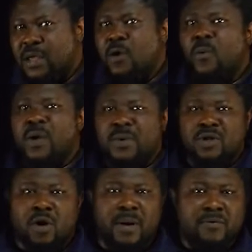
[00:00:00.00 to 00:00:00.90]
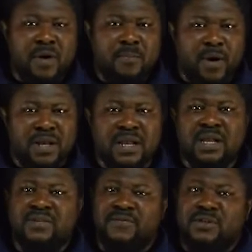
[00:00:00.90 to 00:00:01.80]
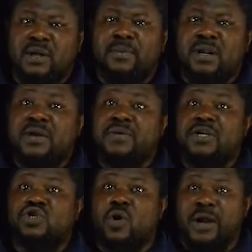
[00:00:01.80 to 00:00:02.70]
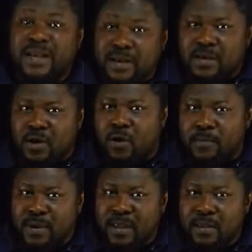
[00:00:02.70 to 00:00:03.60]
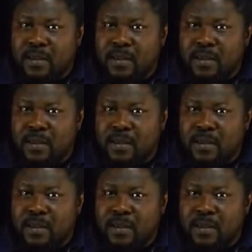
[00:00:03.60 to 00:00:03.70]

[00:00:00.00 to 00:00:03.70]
When we talk about reboarding, it's for somebody rejoining the company,